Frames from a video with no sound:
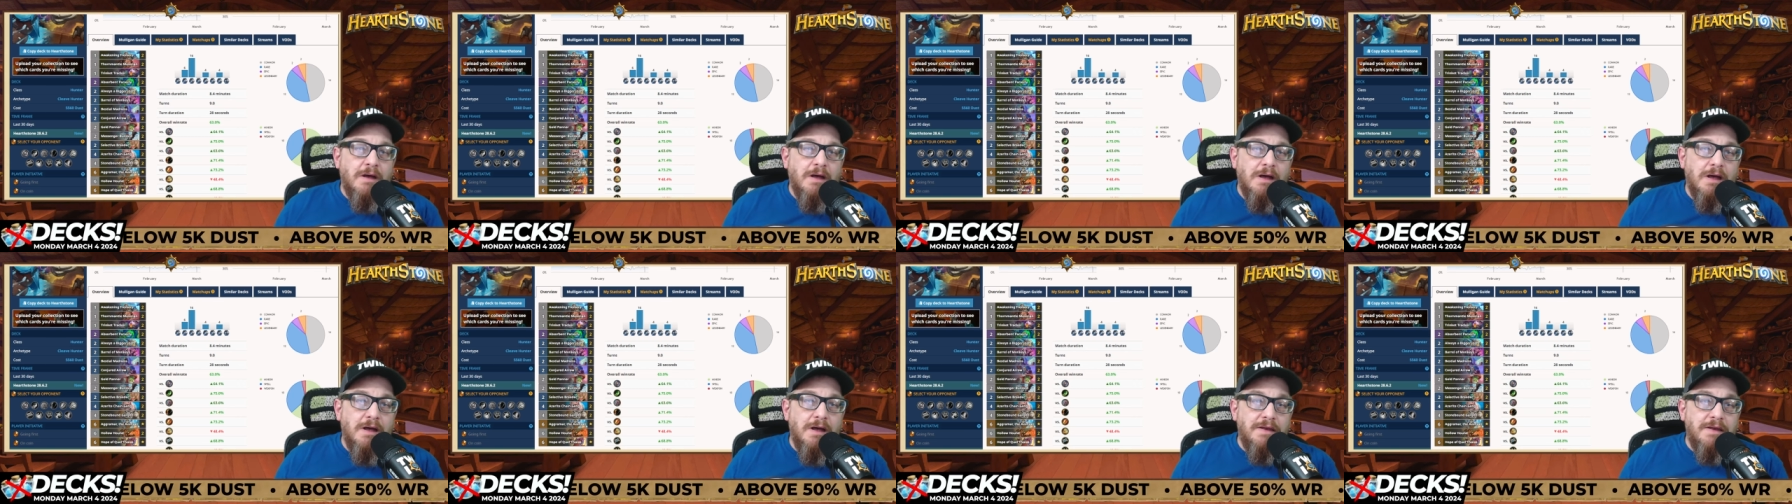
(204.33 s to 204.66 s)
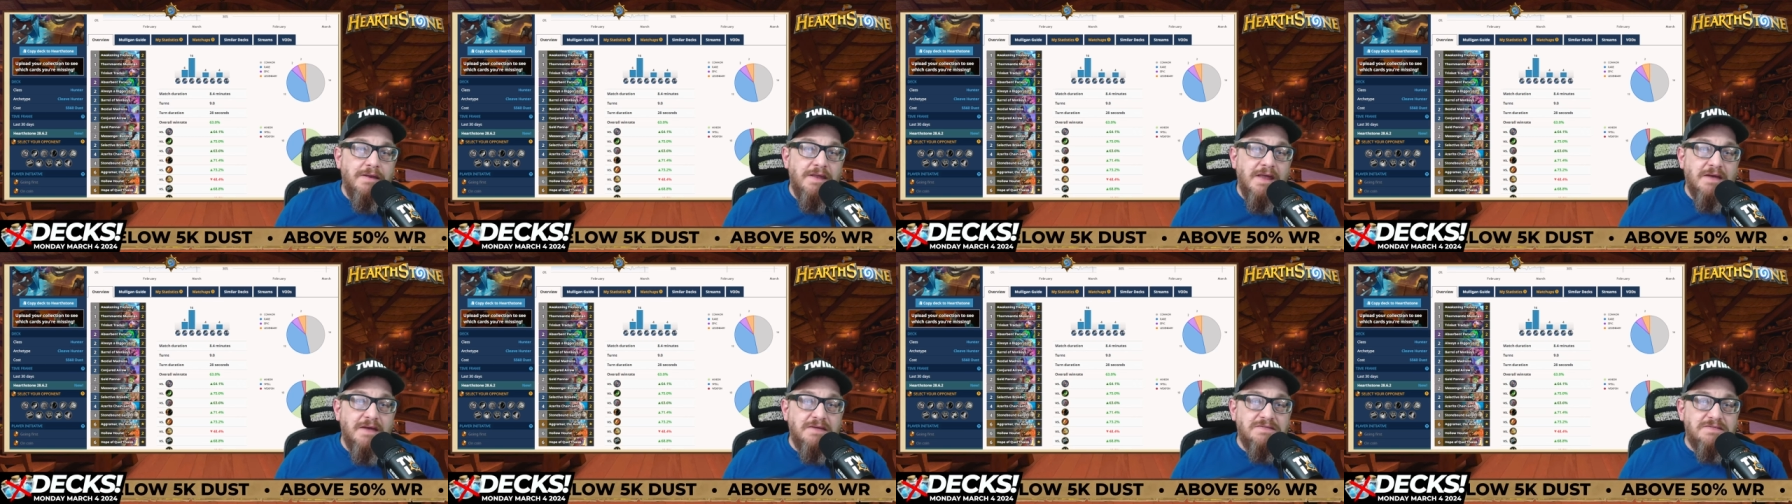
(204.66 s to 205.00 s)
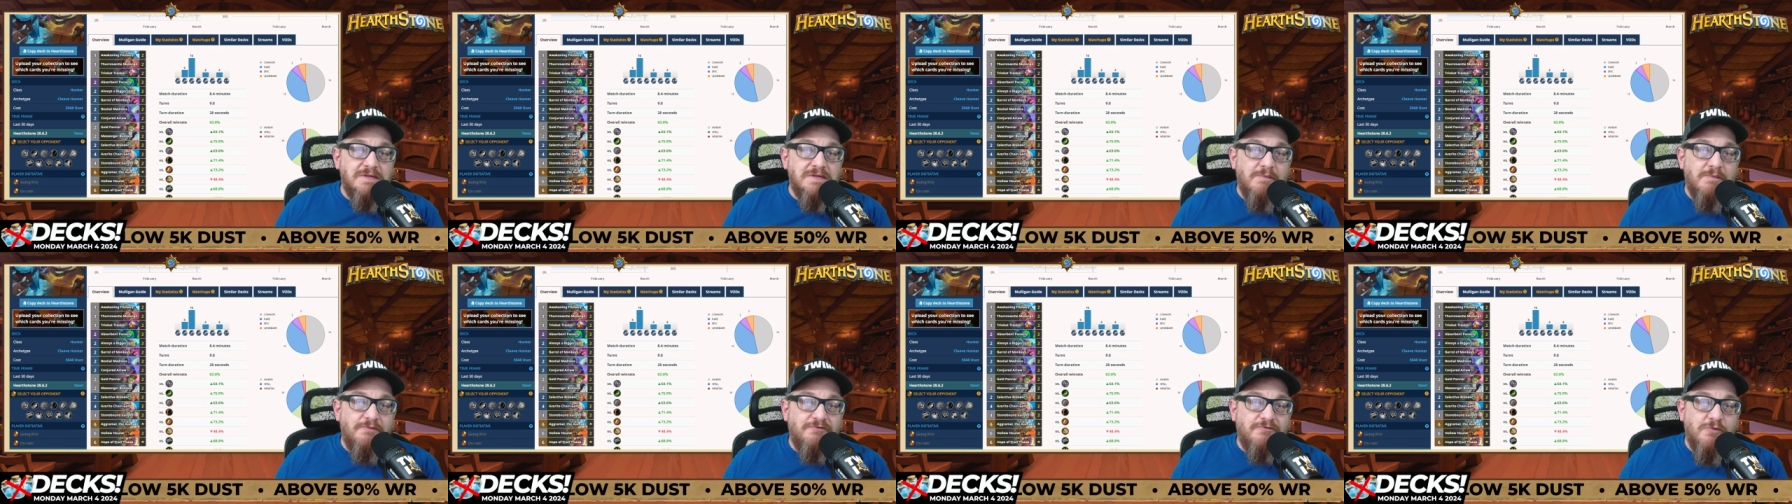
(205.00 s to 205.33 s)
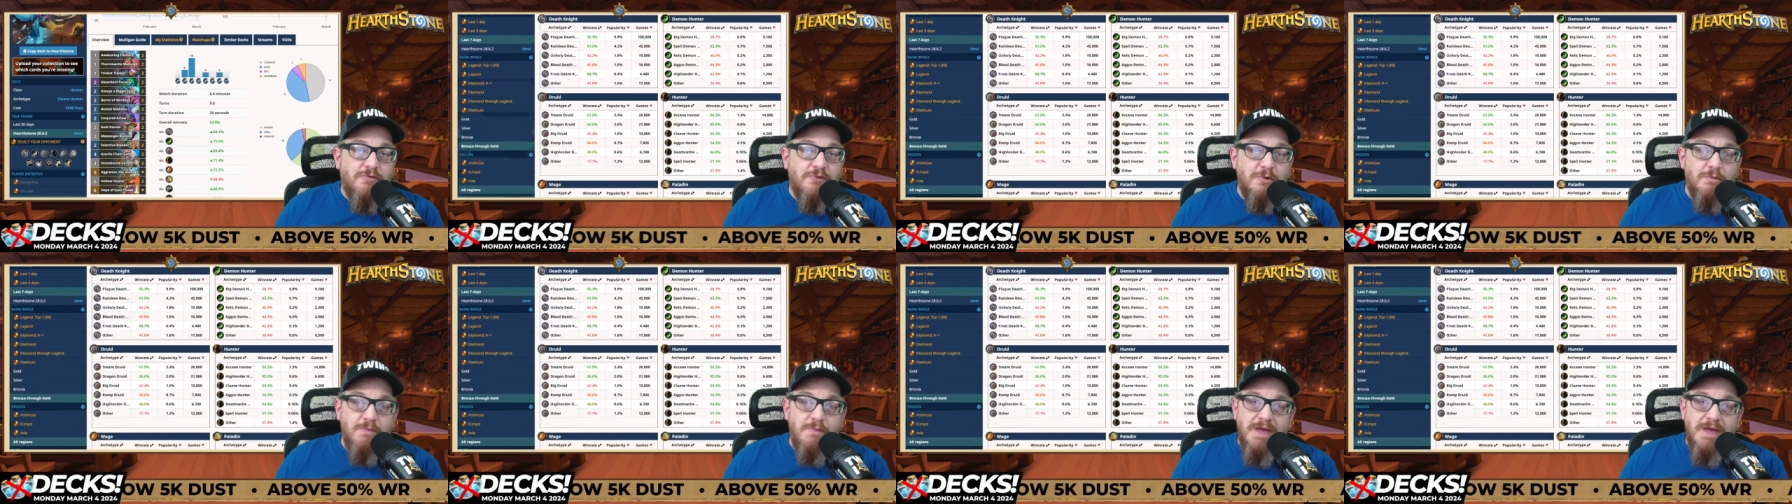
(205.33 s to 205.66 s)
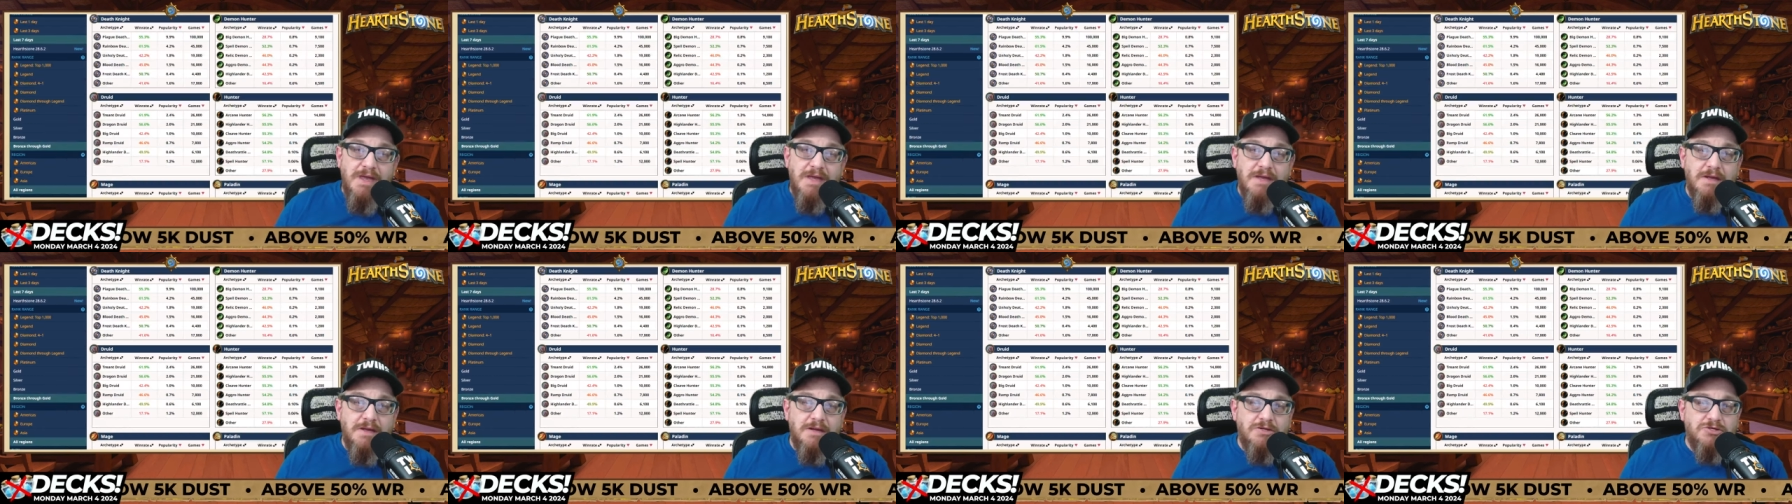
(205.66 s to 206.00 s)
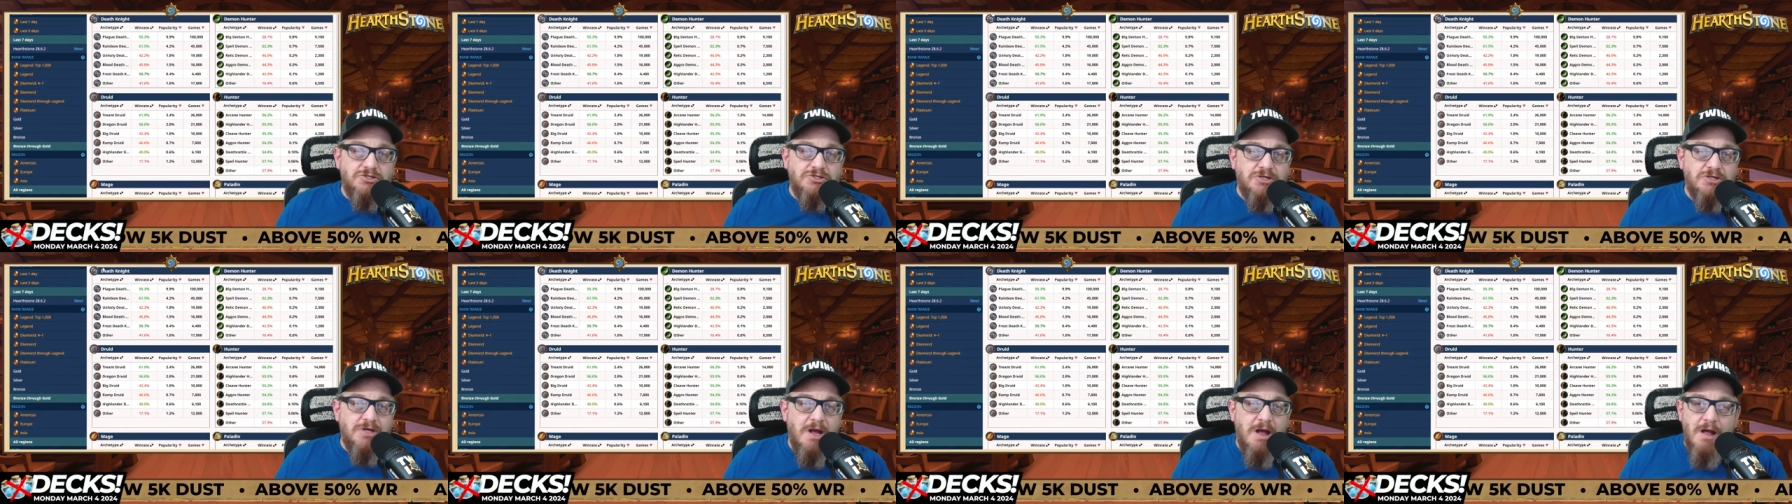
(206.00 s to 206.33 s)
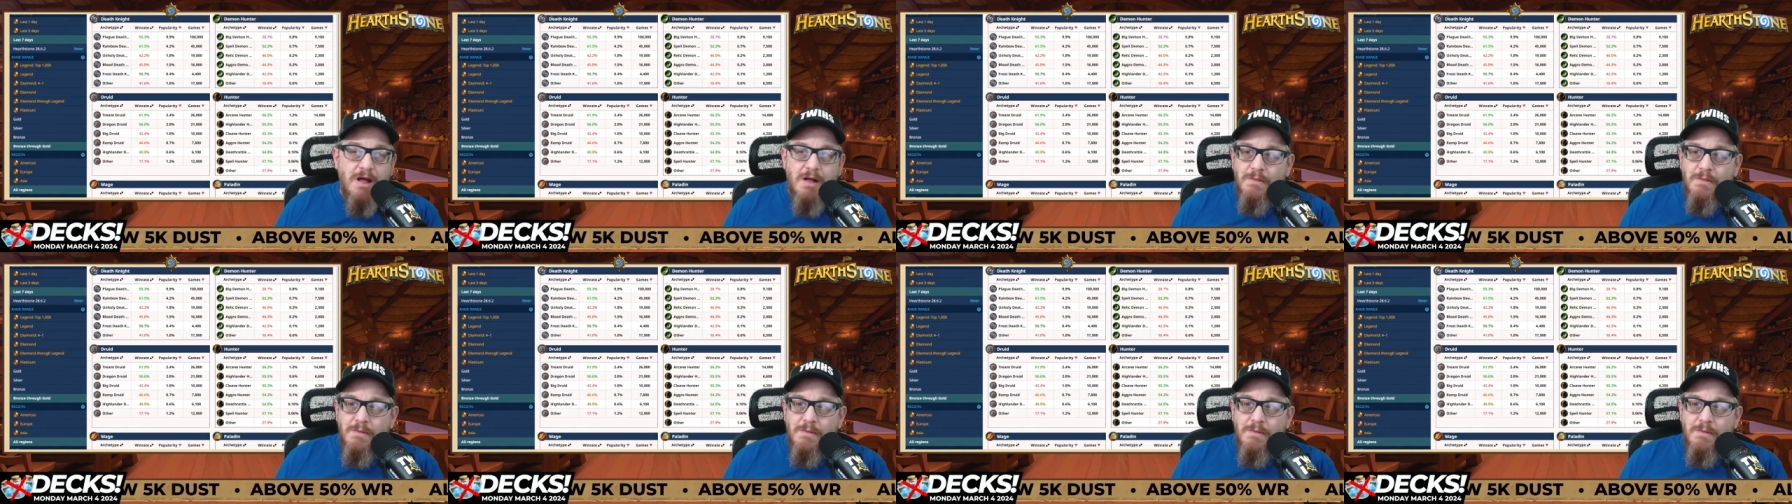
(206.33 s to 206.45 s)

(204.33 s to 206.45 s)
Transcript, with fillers: Next up for Mage,